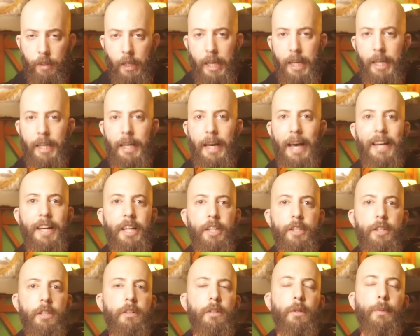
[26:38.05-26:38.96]
in an
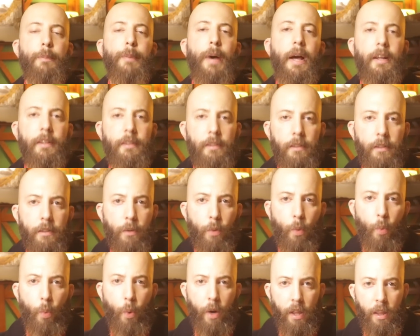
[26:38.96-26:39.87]
eternal battle
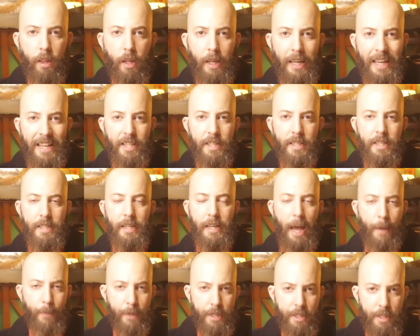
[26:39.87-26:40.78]
with his
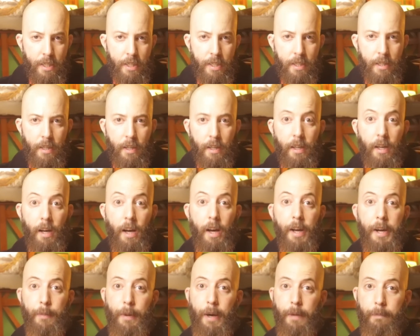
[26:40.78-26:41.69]
nemesis,
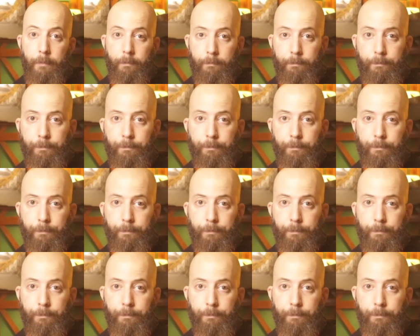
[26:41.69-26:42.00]
Hanuman,